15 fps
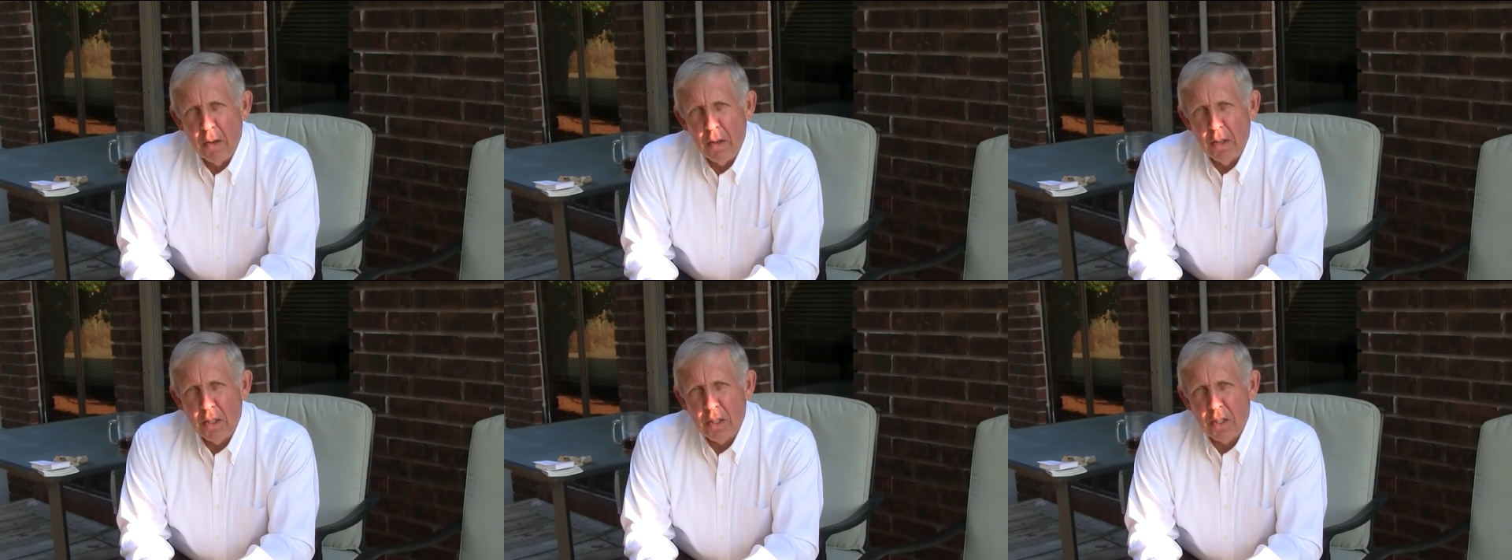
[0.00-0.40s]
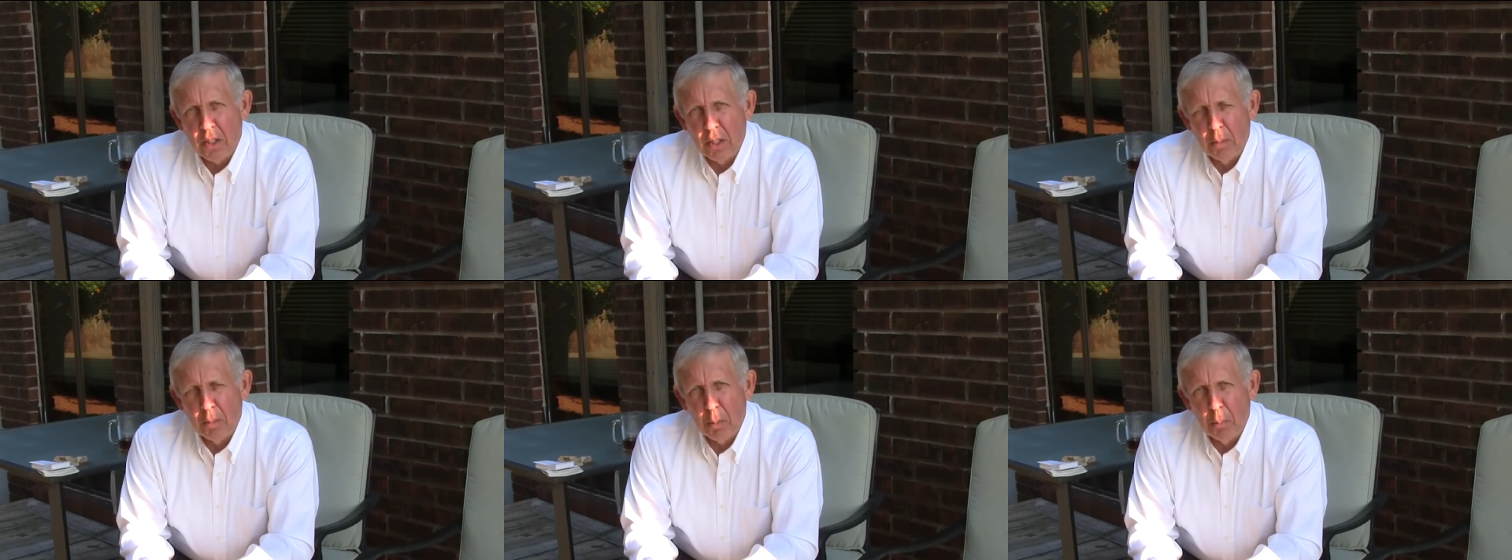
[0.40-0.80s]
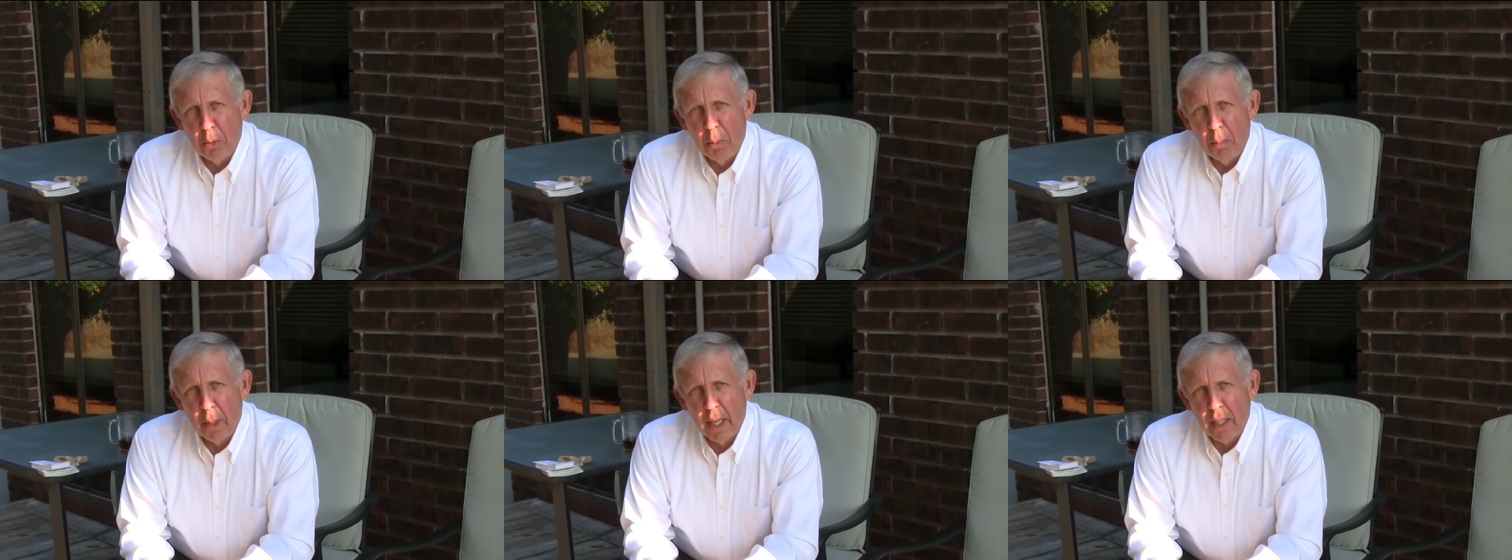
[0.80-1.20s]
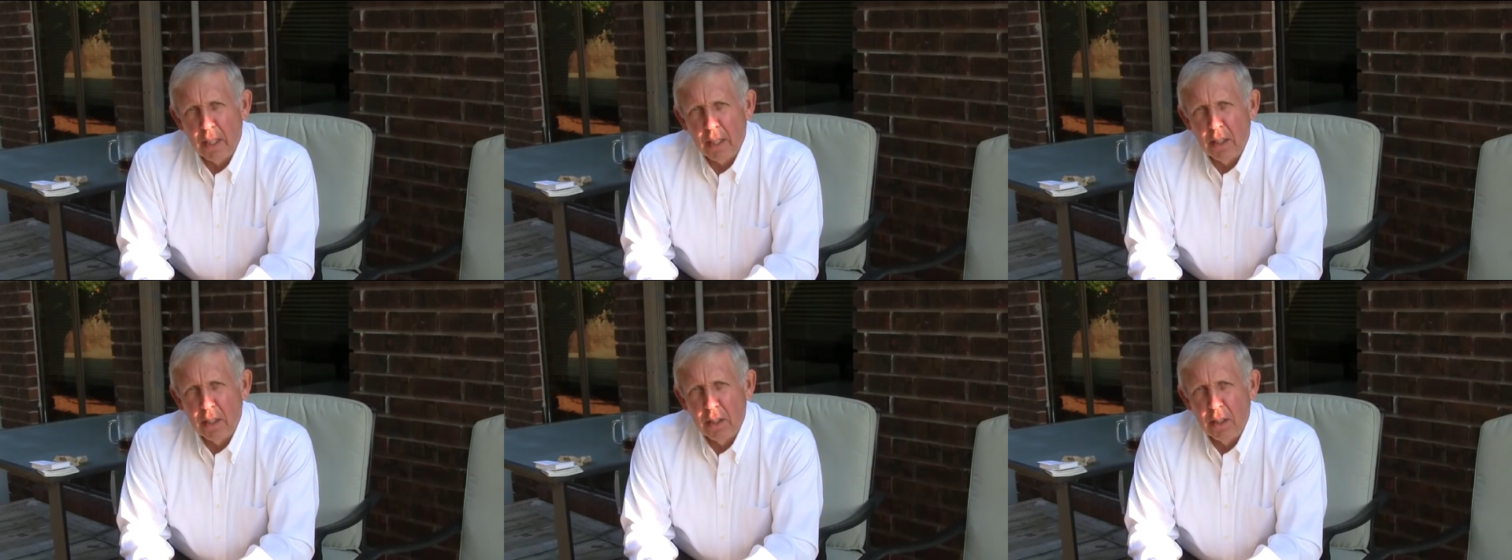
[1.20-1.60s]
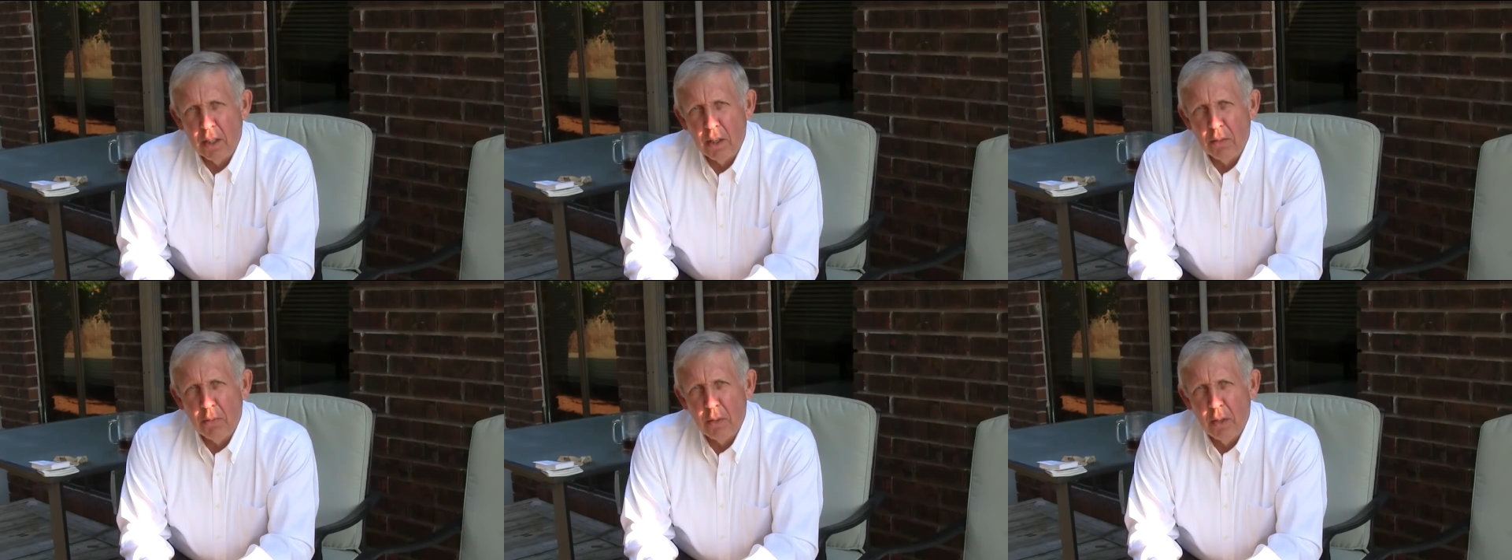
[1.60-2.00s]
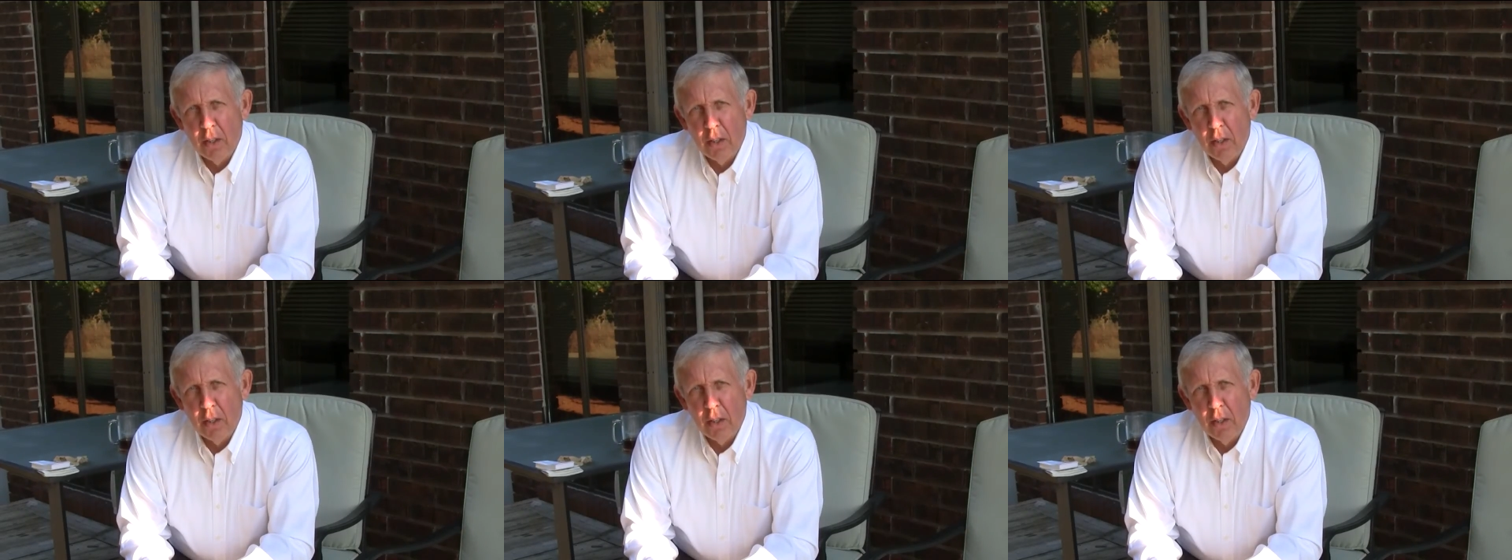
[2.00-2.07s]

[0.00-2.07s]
Then just get them and put them back down in there